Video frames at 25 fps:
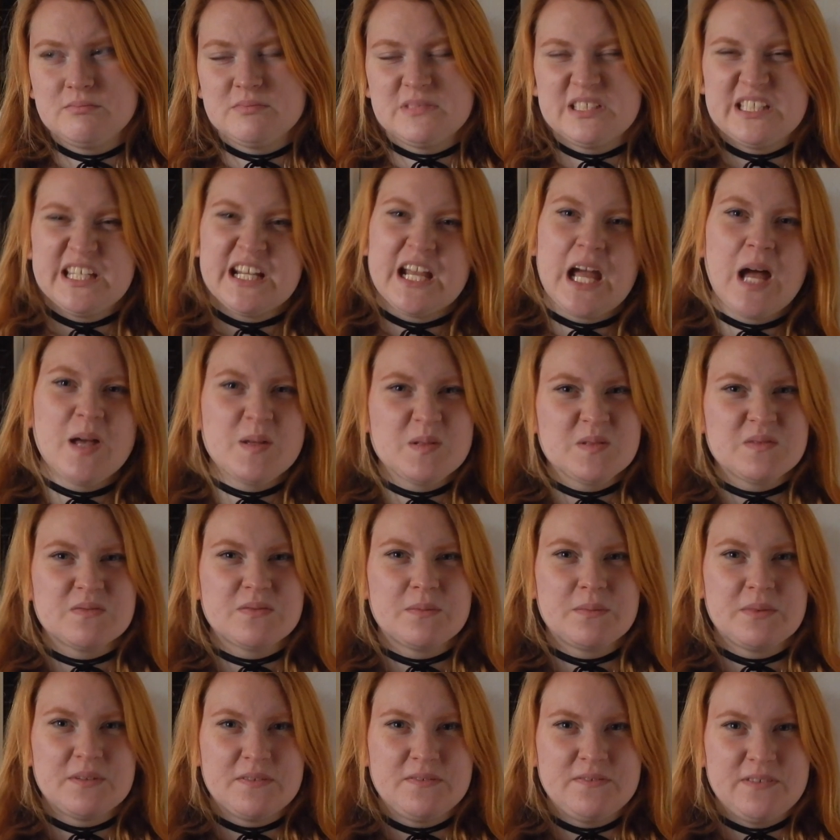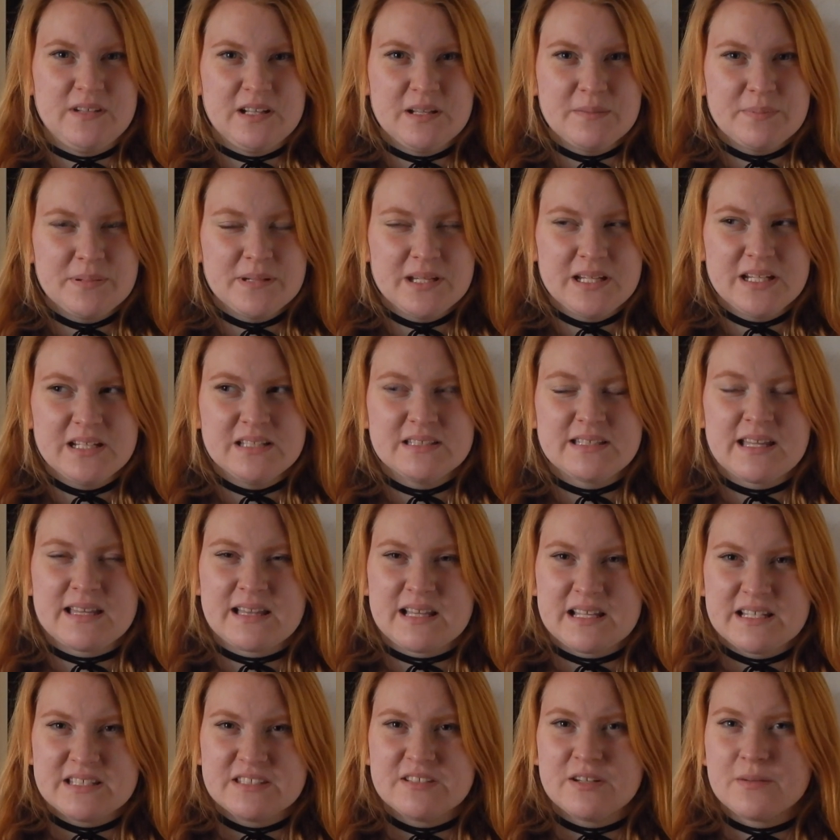She comes from the Philippines, at
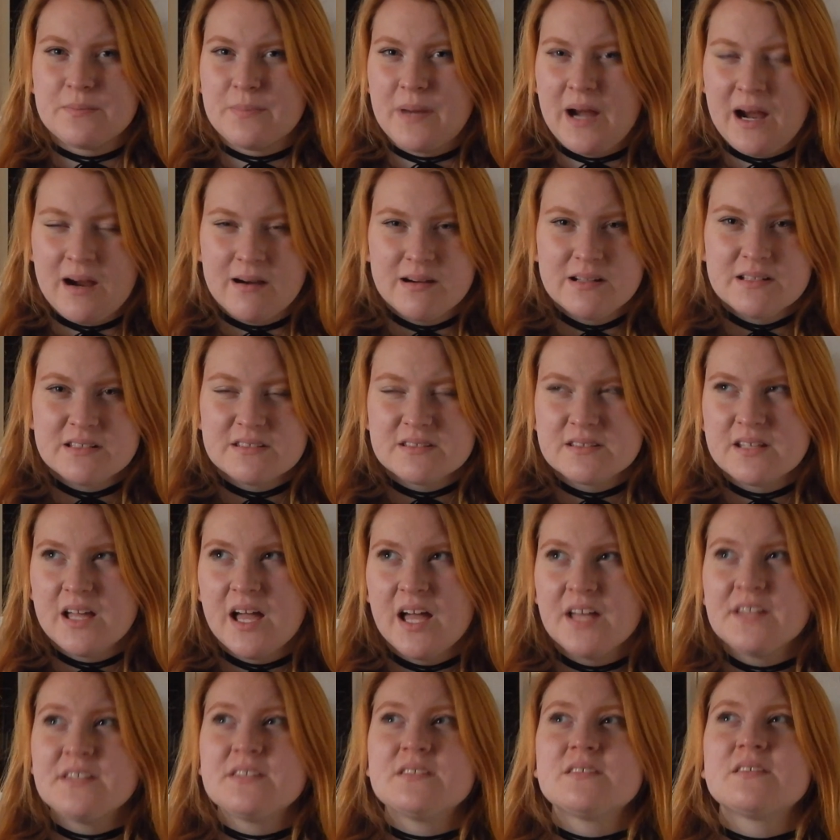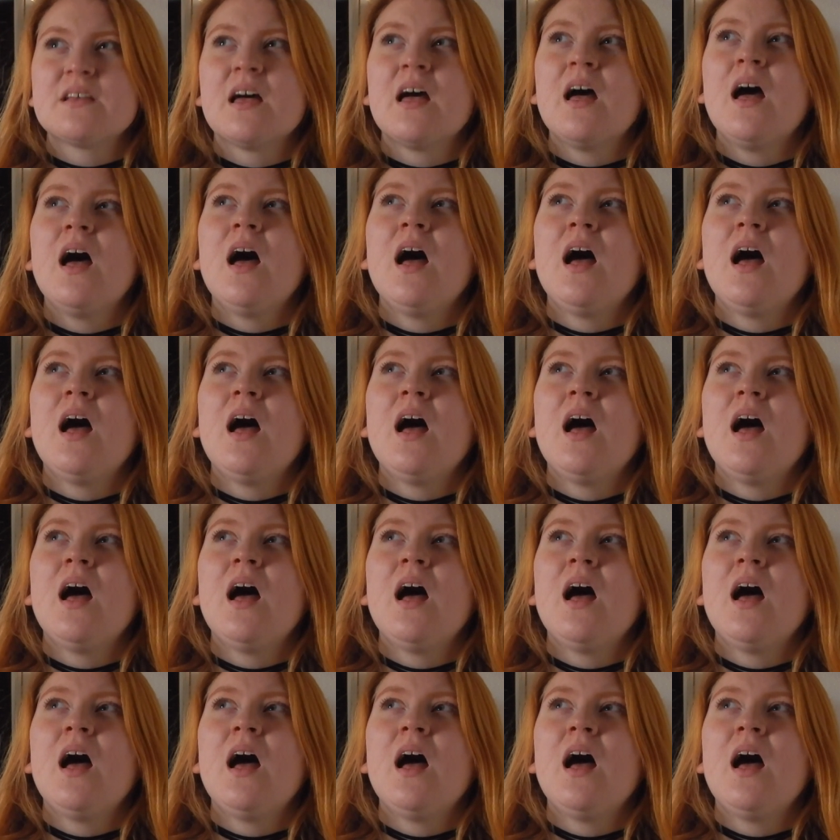least her parents does,